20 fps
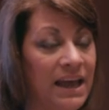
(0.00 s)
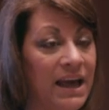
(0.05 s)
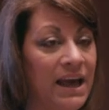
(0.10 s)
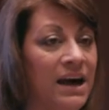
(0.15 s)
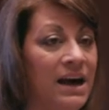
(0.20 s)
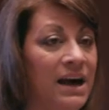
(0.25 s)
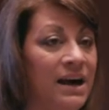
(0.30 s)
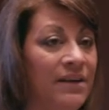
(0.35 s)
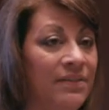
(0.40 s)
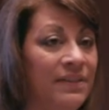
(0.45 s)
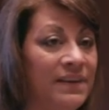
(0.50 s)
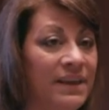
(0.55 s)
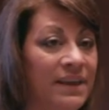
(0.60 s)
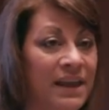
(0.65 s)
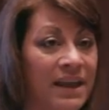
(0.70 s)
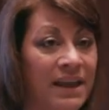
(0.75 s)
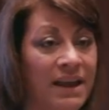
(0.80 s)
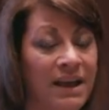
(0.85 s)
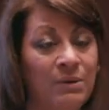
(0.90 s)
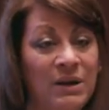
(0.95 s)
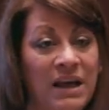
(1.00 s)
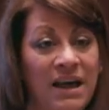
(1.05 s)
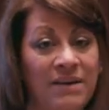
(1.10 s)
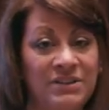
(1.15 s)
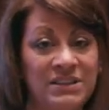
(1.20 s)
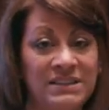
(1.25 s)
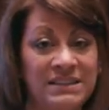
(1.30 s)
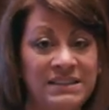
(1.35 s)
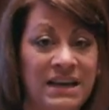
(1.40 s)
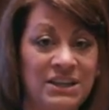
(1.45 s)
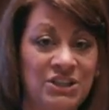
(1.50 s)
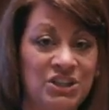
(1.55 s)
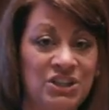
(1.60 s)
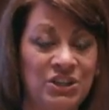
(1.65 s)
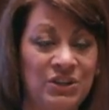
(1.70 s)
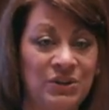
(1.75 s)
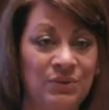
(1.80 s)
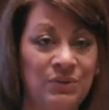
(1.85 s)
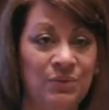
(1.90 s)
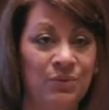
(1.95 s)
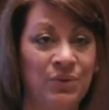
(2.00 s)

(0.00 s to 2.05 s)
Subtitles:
I will have a discussion.